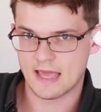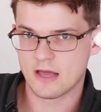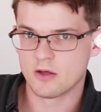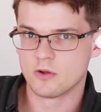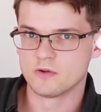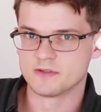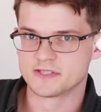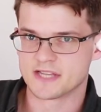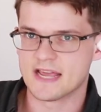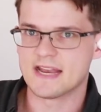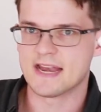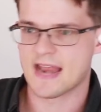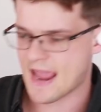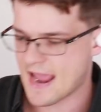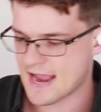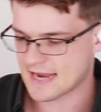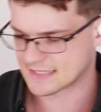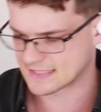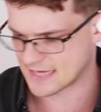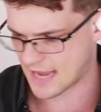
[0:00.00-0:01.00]
L's and
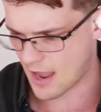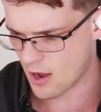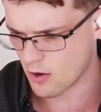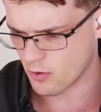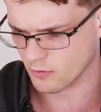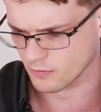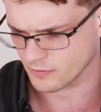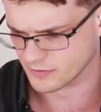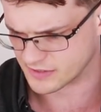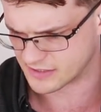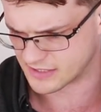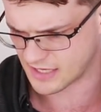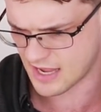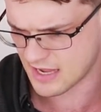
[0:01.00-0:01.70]
XLs,